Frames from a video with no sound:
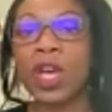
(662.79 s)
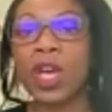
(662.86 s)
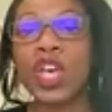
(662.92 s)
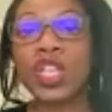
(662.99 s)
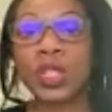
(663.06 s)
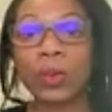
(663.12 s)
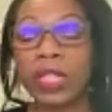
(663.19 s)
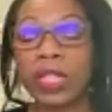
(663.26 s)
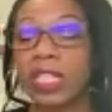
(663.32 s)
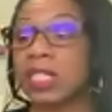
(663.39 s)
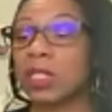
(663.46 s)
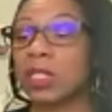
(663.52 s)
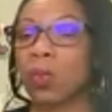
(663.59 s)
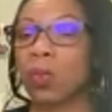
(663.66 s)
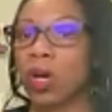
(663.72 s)
So this
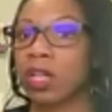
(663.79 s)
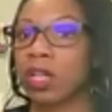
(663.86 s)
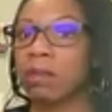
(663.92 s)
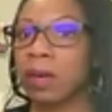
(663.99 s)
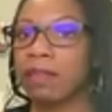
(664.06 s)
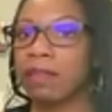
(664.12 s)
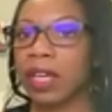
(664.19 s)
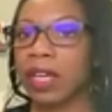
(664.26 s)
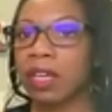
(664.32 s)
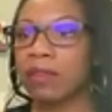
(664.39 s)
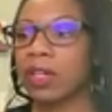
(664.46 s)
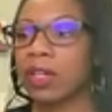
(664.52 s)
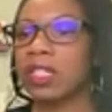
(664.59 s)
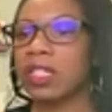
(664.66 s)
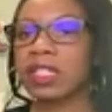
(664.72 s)
is one of my
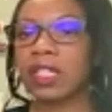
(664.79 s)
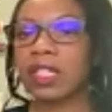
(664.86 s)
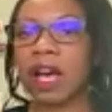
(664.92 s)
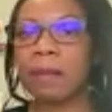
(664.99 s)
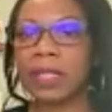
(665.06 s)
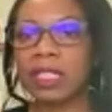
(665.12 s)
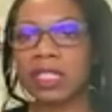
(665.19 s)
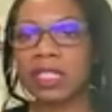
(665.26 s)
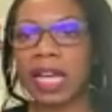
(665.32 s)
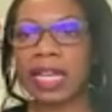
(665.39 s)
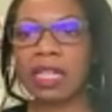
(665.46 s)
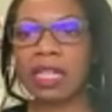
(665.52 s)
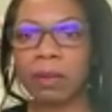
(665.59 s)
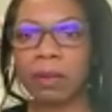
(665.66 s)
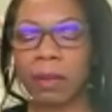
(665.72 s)
favorites. Um, it's
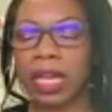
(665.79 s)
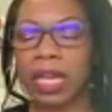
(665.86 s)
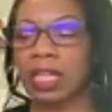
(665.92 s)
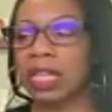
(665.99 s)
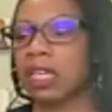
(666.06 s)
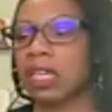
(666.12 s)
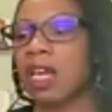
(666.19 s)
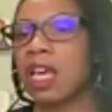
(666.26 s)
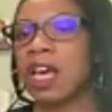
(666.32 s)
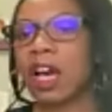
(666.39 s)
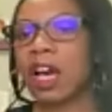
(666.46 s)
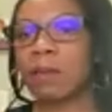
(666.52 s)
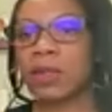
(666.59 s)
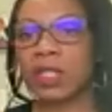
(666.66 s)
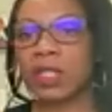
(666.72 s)
tiny but mighty.
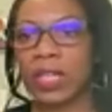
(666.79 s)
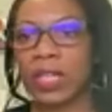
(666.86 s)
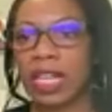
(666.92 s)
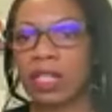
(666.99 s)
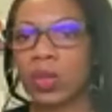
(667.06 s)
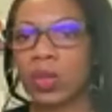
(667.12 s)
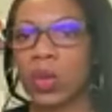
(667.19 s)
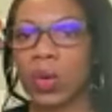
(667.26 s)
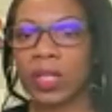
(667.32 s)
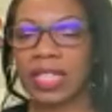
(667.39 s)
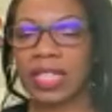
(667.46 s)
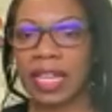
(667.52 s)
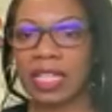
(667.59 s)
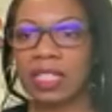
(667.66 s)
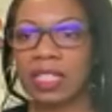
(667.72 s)
Um, so again, it's called
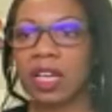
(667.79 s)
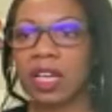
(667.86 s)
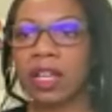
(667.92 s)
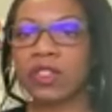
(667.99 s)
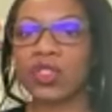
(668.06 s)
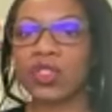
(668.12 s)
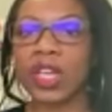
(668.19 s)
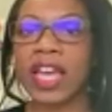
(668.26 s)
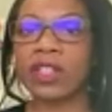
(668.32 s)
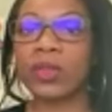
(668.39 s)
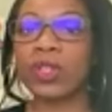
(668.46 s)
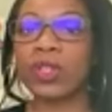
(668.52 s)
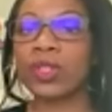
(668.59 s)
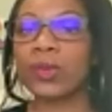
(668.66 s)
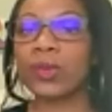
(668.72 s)
Get in Touch, and you
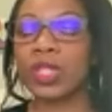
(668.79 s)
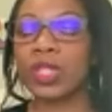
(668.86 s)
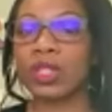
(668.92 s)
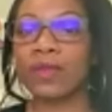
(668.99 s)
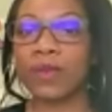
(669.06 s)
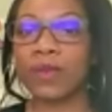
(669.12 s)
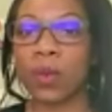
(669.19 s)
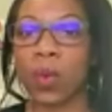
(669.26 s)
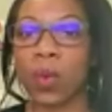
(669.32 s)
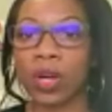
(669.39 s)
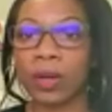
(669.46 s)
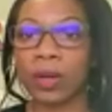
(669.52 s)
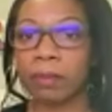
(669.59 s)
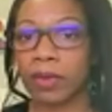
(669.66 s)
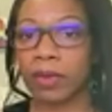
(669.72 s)
can use this for
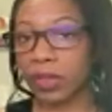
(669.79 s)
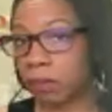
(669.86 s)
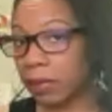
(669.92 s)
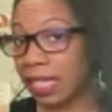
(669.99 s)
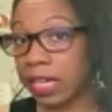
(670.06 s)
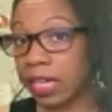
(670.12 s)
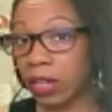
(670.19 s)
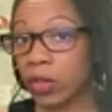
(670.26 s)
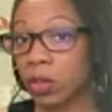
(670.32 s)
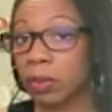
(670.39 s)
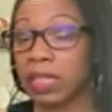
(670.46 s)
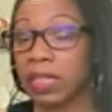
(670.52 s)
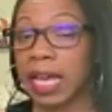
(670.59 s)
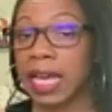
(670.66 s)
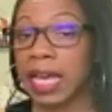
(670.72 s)
beginner's
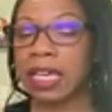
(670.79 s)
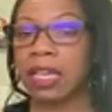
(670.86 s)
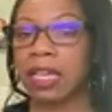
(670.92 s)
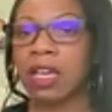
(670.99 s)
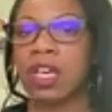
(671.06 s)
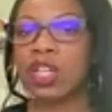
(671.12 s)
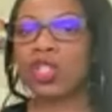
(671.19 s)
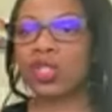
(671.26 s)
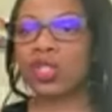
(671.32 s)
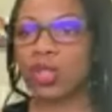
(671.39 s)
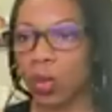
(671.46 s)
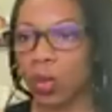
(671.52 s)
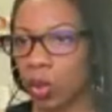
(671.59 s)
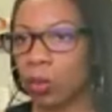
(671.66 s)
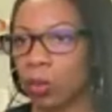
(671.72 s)
play,
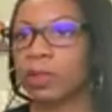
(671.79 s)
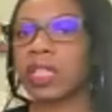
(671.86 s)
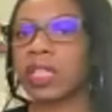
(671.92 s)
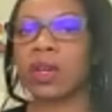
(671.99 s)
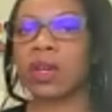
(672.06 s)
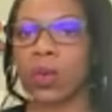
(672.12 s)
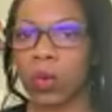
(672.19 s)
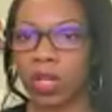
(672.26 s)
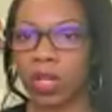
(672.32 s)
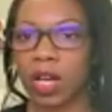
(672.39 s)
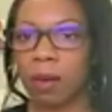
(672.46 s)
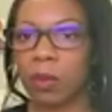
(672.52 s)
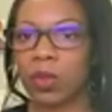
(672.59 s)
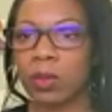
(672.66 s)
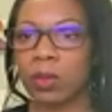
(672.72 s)
solo play, or
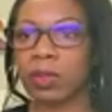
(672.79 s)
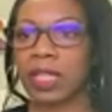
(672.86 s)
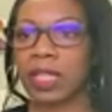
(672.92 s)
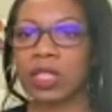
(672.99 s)
couples play.